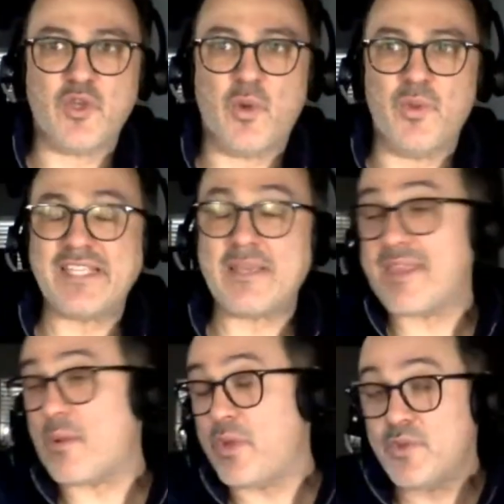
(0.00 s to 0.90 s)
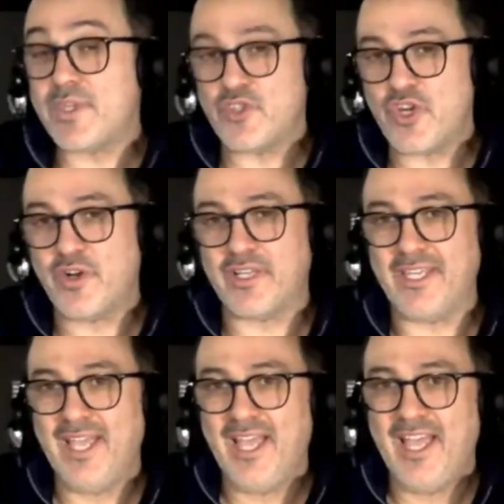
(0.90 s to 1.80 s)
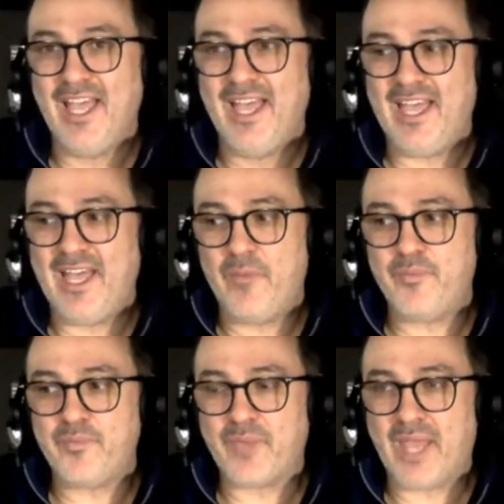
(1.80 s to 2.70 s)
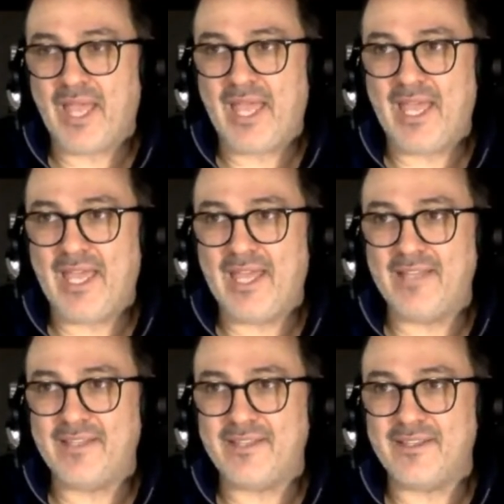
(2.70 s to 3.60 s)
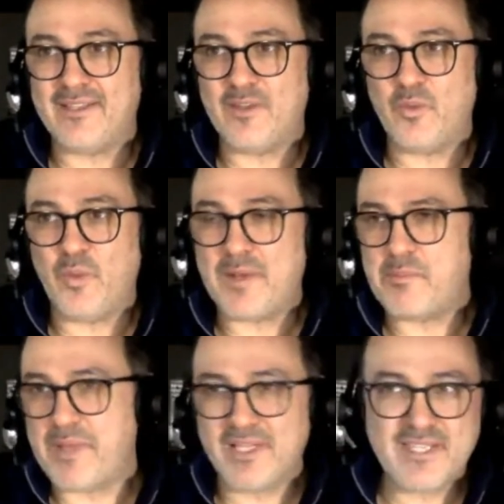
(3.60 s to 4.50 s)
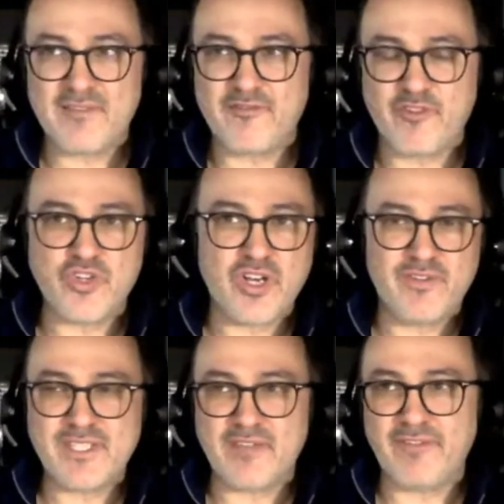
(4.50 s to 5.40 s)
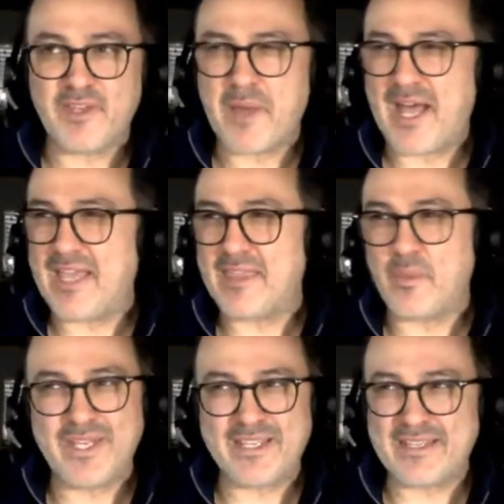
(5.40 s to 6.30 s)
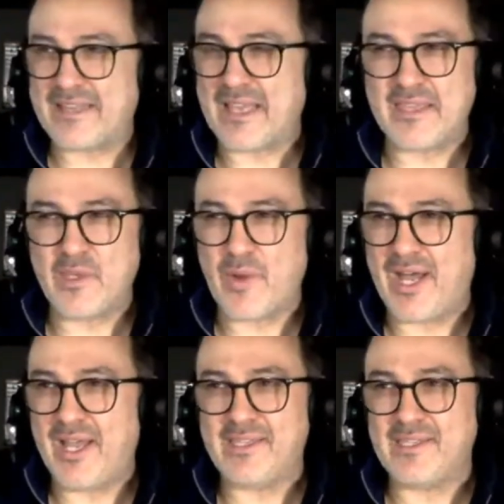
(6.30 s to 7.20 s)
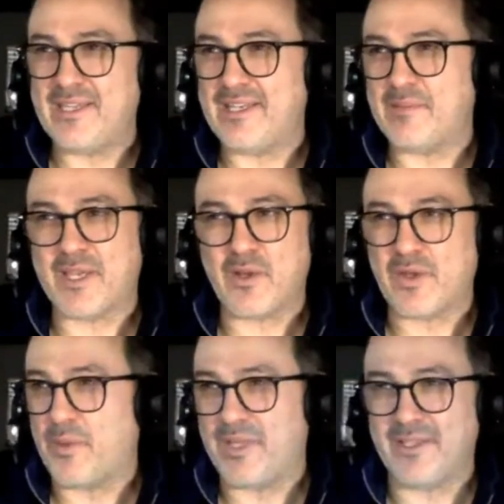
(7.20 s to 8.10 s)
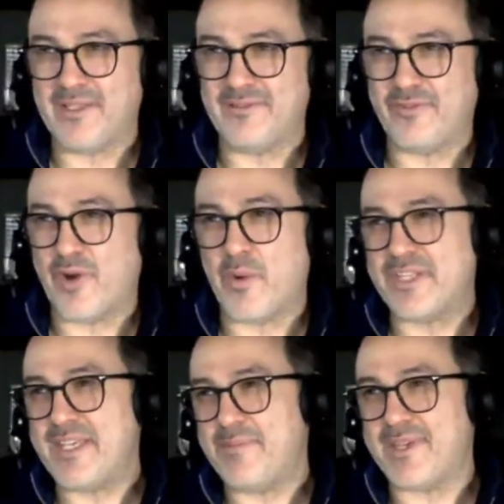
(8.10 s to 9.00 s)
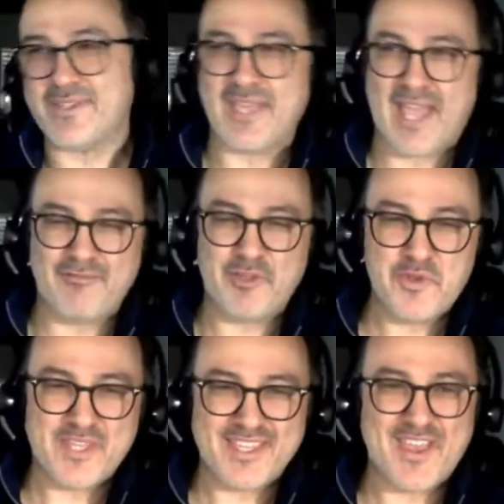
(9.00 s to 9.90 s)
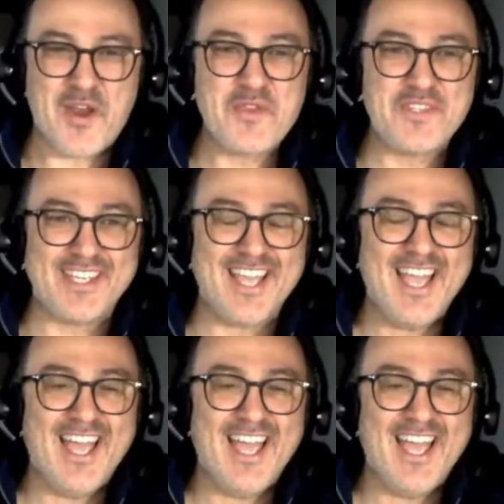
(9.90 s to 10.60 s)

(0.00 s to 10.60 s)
So that's something that we use internally. And we had built a version of it in FigPii, and then we did not like the UI. And I'm like, okay, well, for our team, because they have to use it, they're using it.